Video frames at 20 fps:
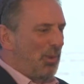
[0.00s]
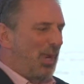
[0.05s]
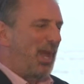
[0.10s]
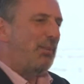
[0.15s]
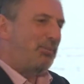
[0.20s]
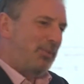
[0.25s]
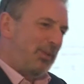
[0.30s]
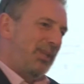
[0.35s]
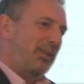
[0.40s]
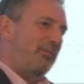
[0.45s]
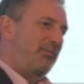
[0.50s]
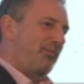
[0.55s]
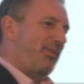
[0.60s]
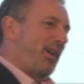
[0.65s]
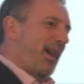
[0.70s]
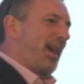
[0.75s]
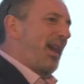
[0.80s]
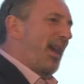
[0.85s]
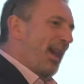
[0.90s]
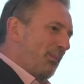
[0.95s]
would happen if
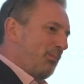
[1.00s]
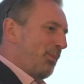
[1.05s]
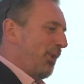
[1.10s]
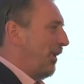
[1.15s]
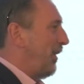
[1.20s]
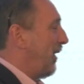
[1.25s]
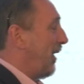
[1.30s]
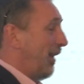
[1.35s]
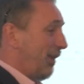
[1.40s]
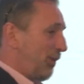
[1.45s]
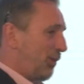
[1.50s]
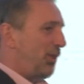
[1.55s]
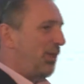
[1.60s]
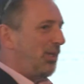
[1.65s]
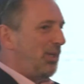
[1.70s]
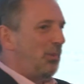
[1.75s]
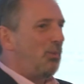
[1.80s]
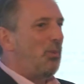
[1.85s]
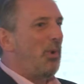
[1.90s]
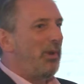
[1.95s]
that happened? And I'll show
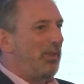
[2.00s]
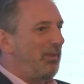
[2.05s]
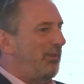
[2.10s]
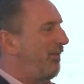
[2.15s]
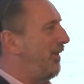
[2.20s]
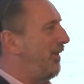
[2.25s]
you one of the